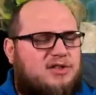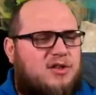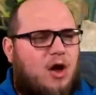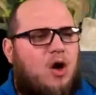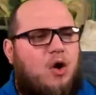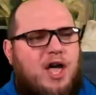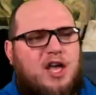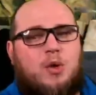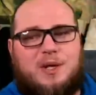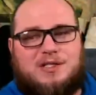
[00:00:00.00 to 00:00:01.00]
is all
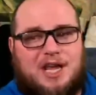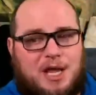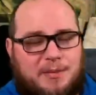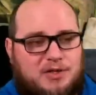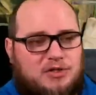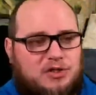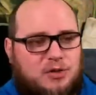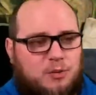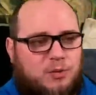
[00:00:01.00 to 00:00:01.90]
AoE damage,